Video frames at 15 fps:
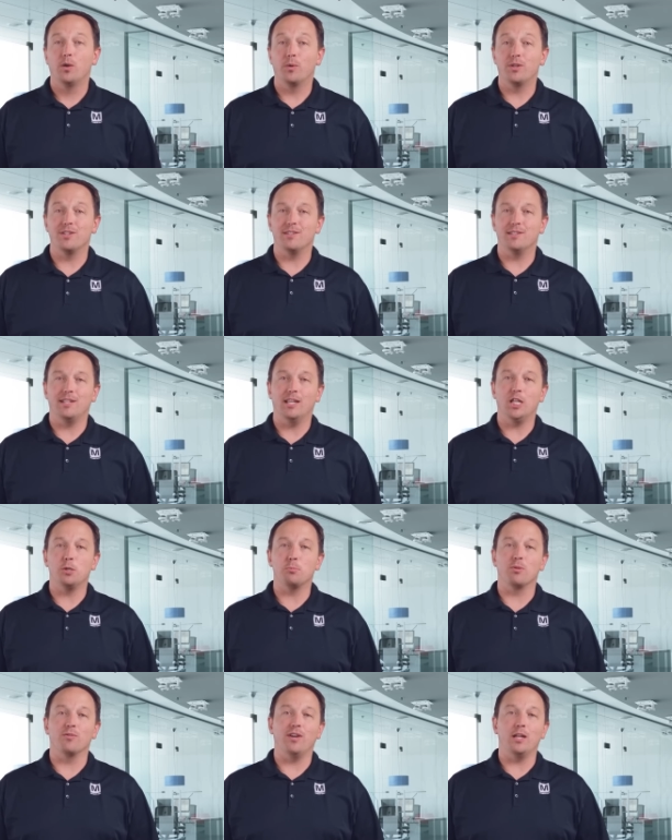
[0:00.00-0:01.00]
which is
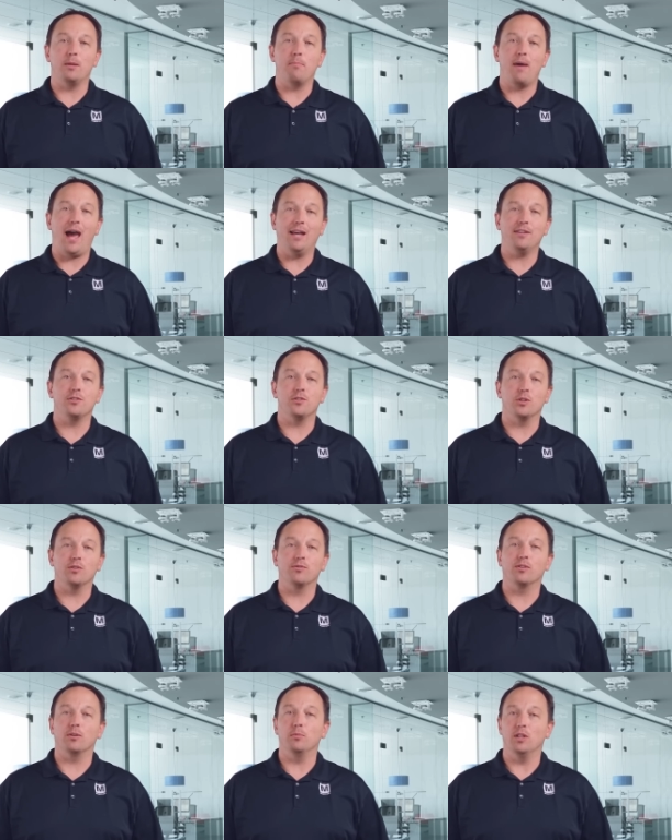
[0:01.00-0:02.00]
intended to prevent a
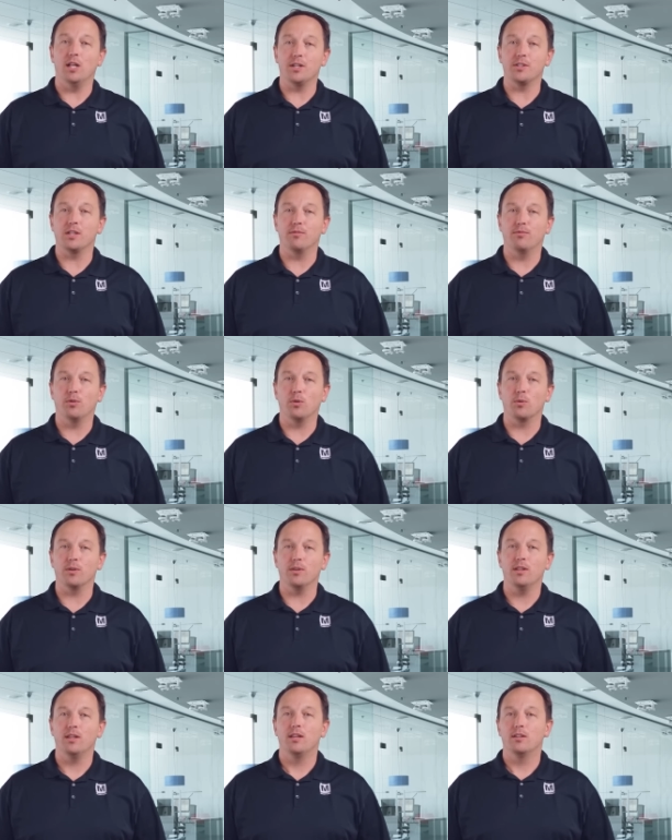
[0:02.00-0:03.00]
passenger from launching
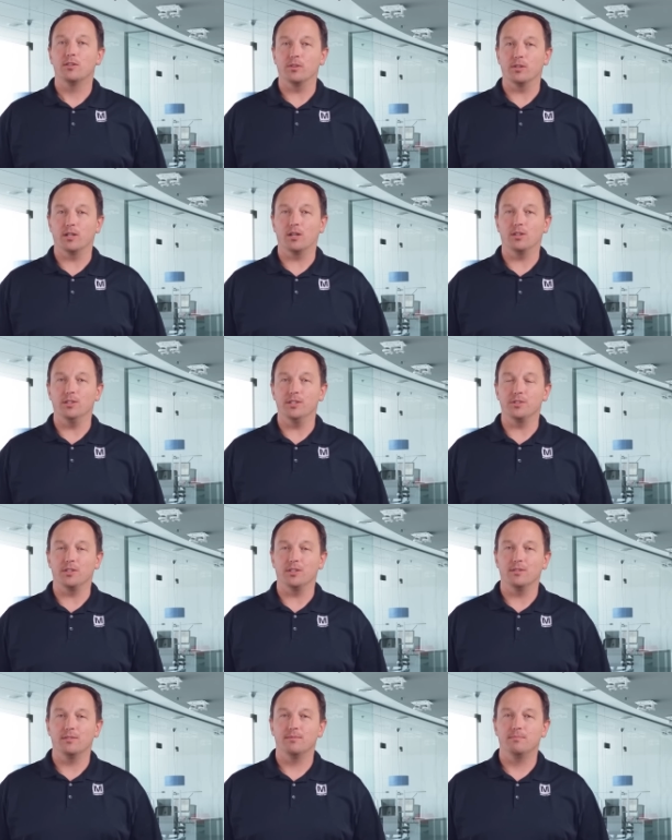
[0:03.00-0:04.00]
forward during a
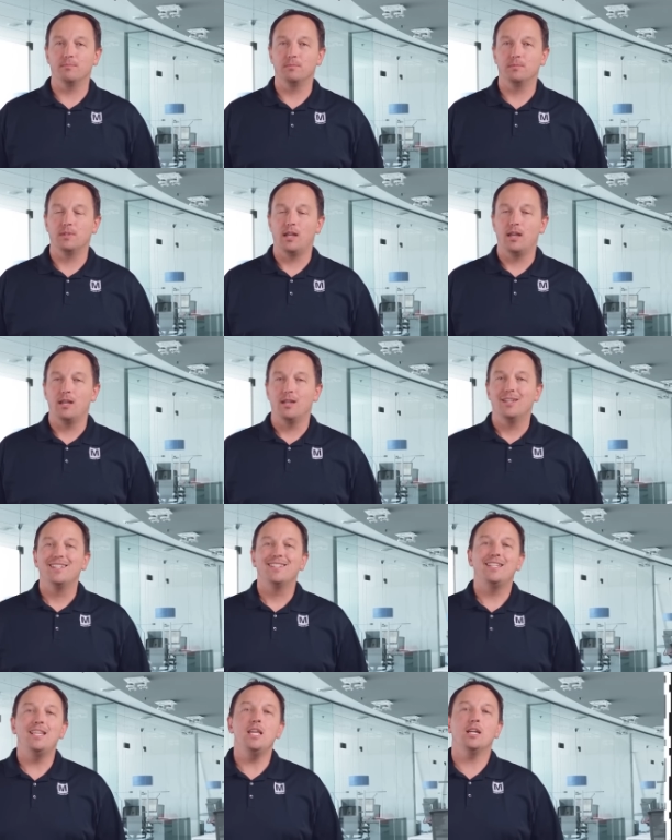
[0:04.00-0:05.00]
collision.
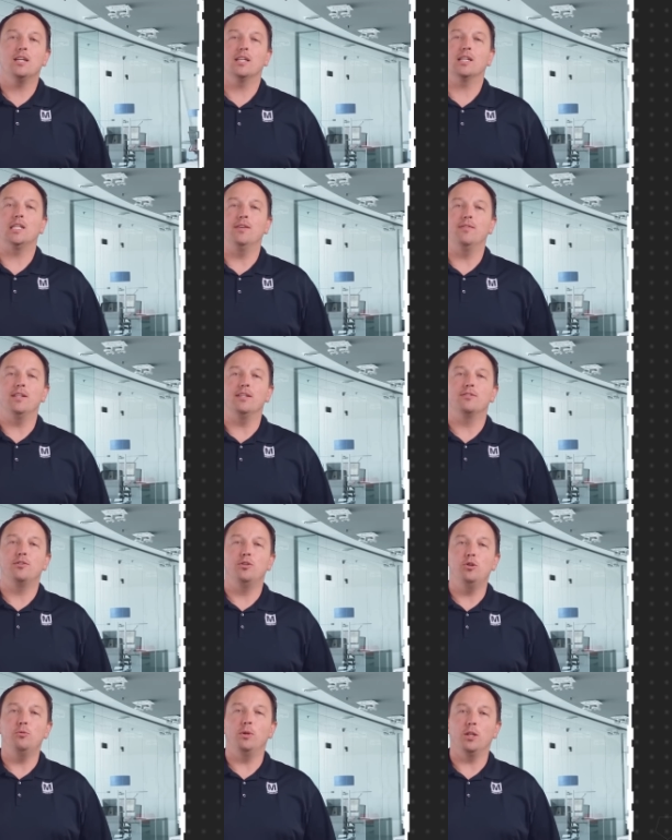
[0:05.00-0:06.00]
TE Connectivity's
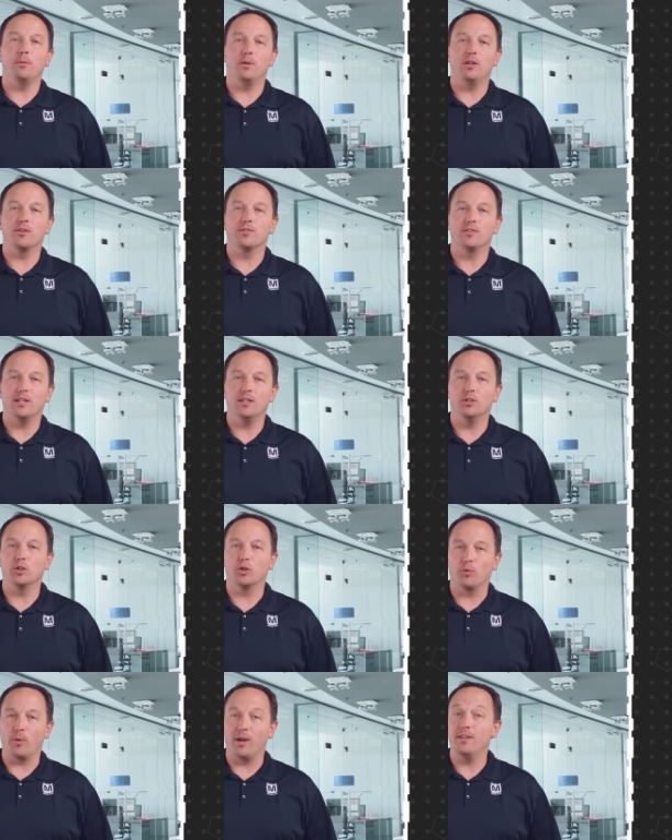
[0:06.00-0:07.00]
2mm signal
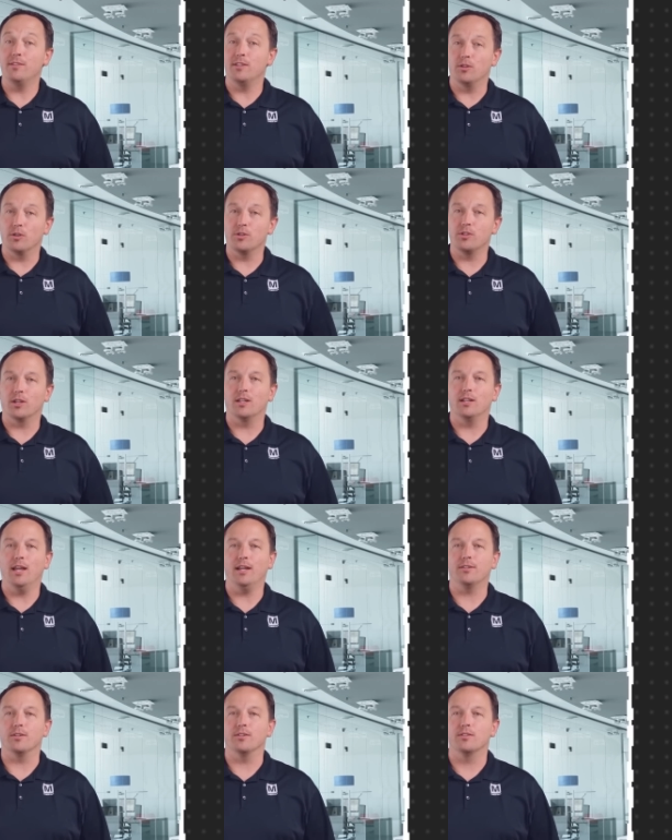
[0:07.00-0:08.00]
grace inertia
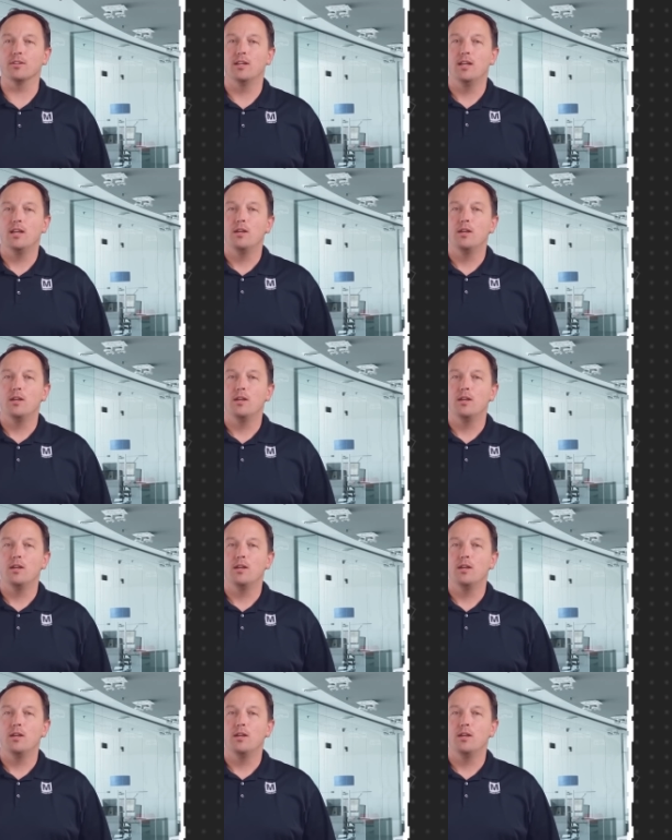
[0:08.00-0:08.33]
connectors